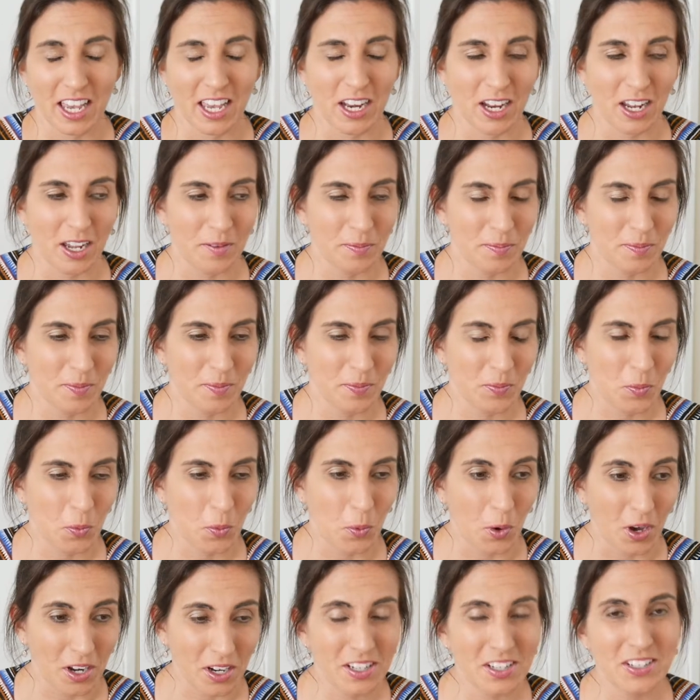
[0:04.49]
and I
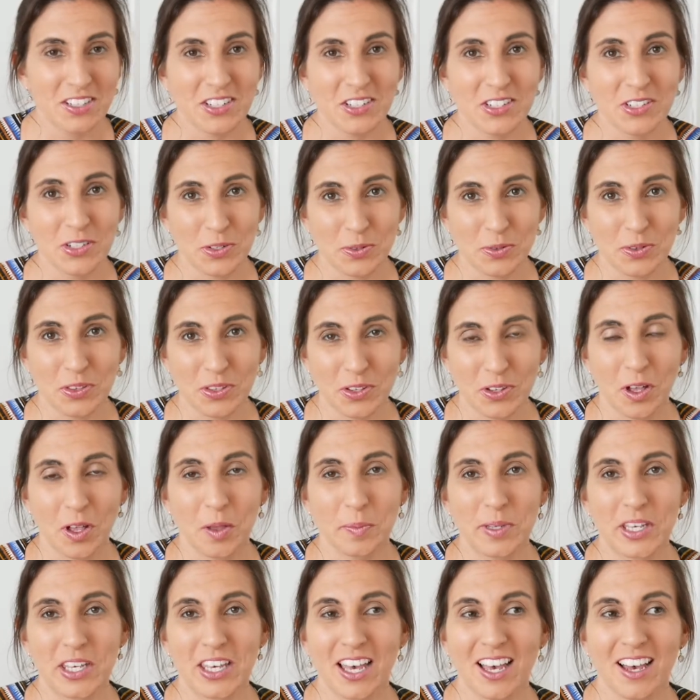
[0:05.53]
wanted to do it with y'all
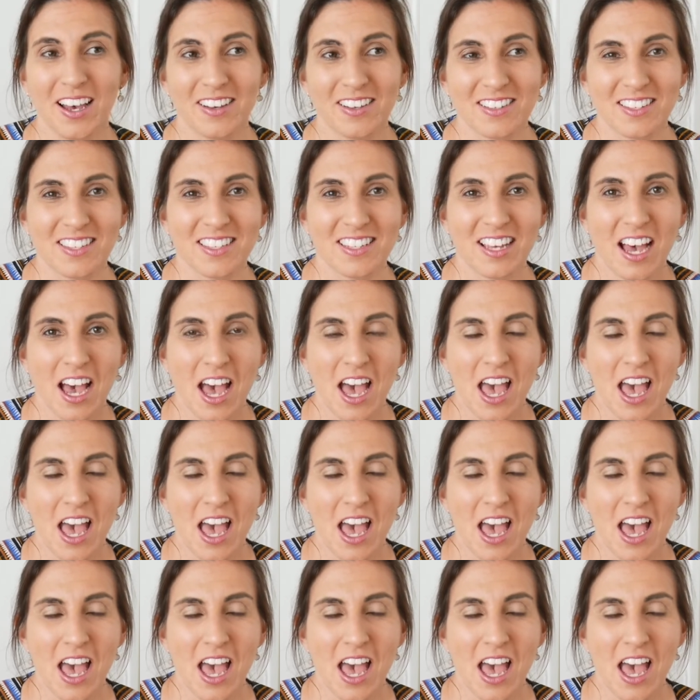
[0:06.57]
because